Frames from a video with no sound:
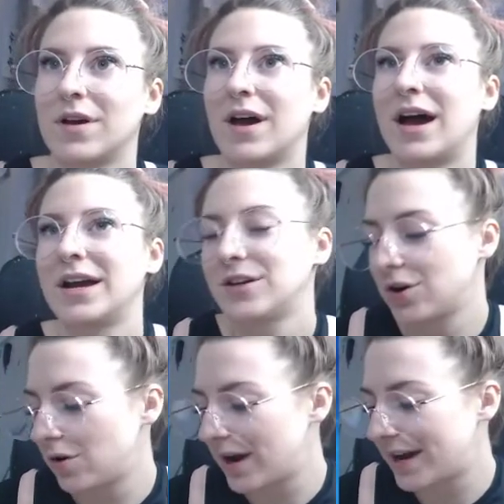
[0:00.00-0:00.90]
I
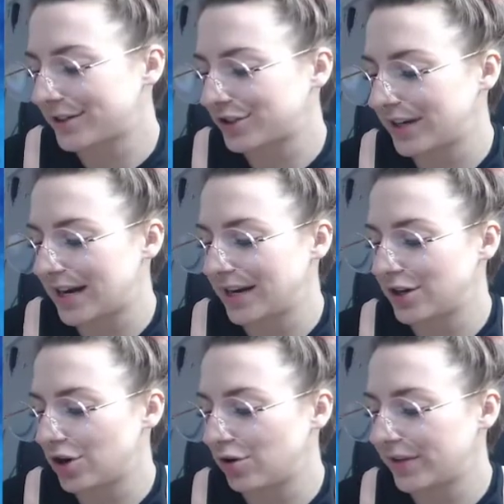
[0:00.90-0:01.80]
know, Ashlyn, I
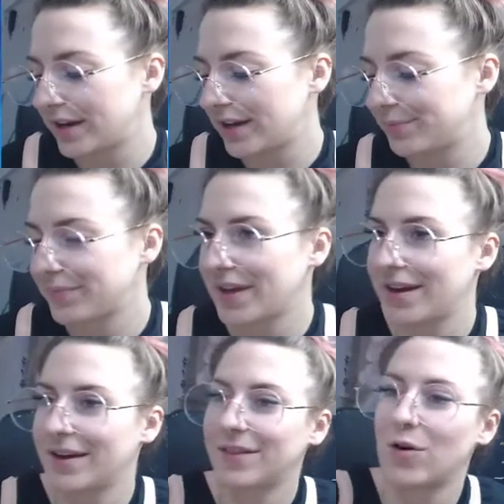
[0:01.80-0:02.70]
know that...
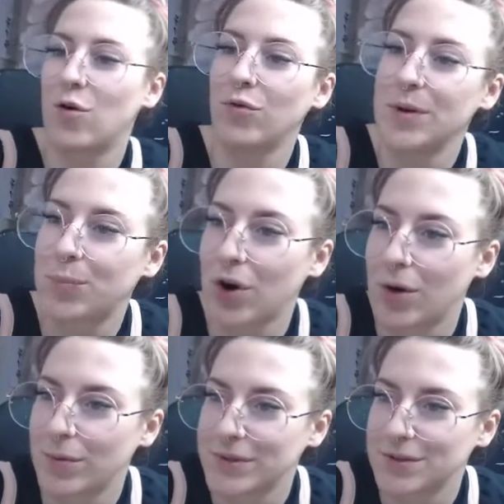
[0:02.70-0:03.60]
The only
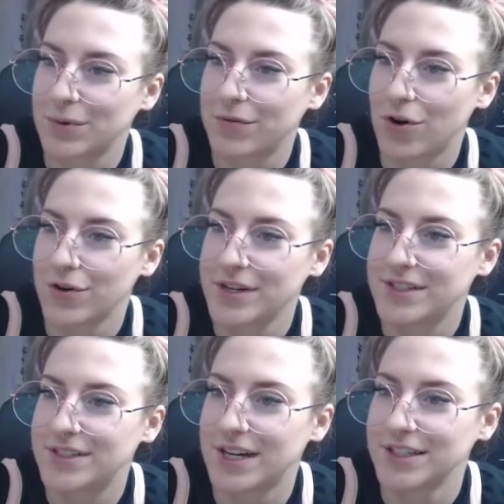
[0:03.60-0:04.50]
problem is that we've already
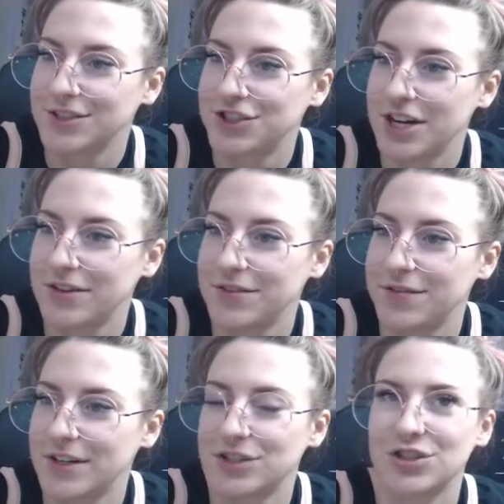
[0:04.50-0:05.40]
done
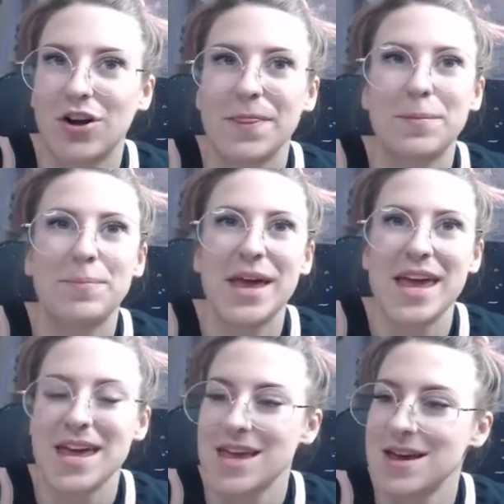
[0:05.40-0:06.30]
jellyfish on the
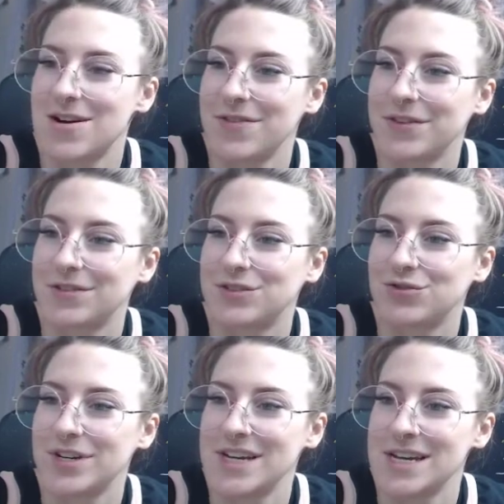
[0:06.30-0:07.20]
page, on the
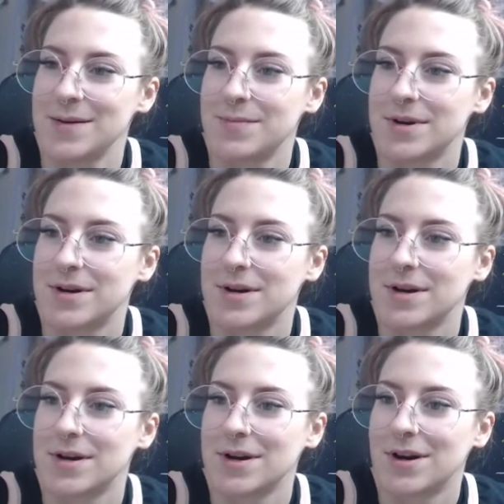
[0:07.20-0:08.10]
stream.
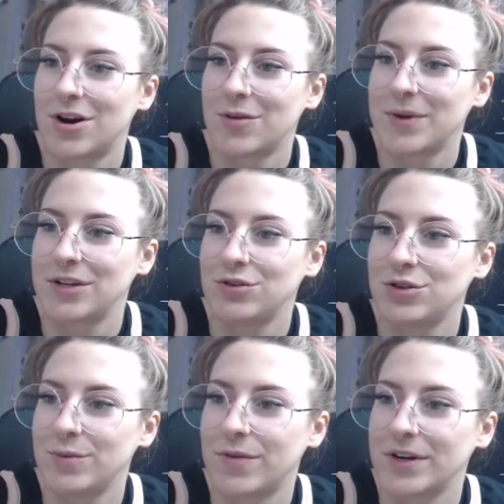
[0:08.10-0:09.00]
On my
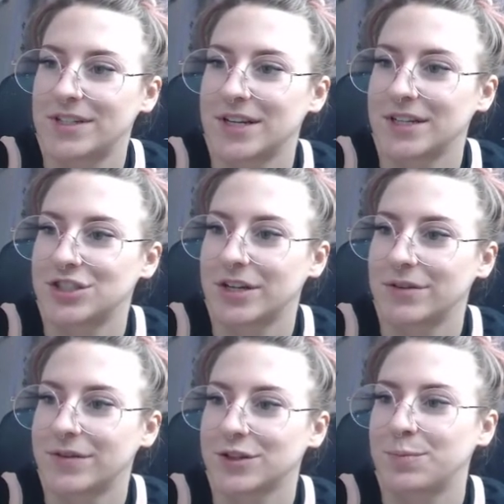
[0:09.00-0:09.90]
YouTube, we've already done
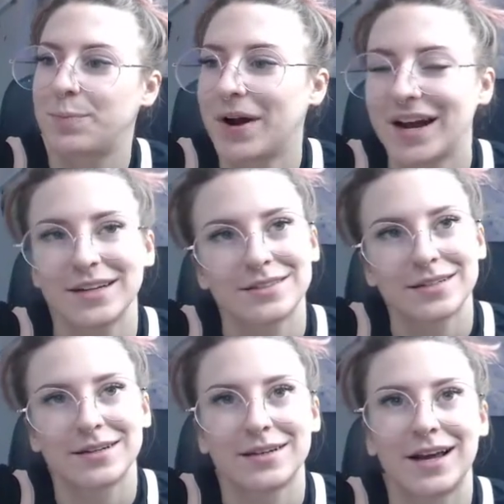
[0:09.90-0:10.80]
jellyfish. But
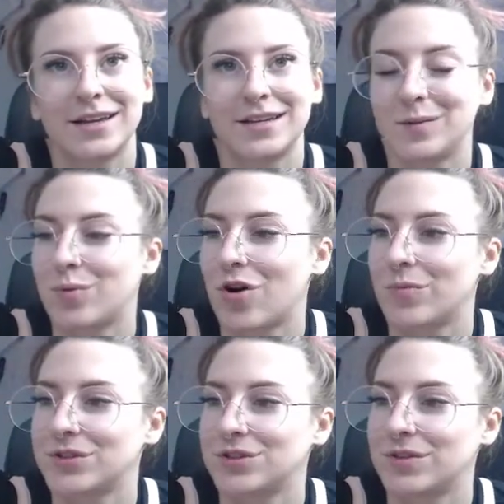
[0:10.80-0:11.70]
I did
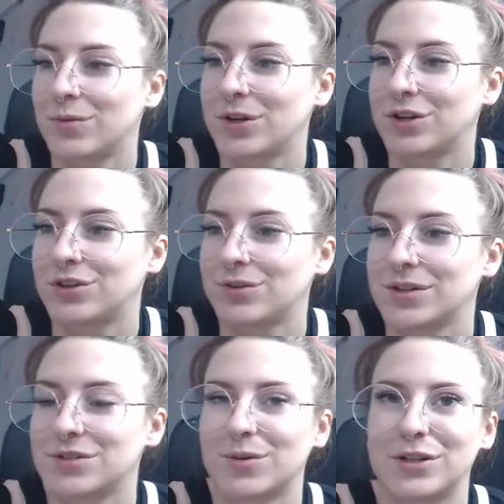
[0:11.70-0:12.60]
promise you that we could do it,
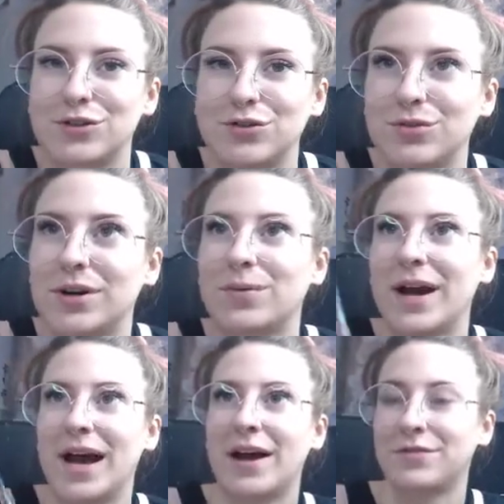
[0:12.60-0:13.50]
so I do
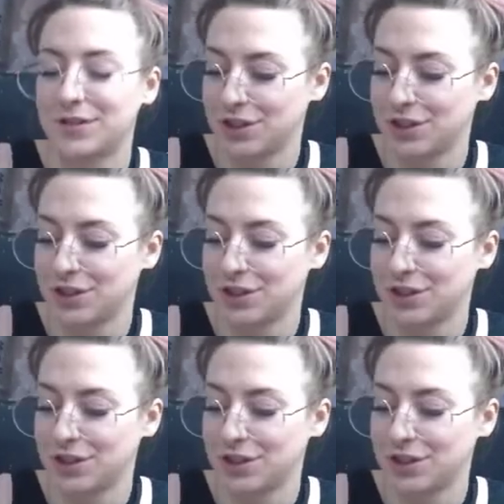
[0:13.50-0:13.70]
have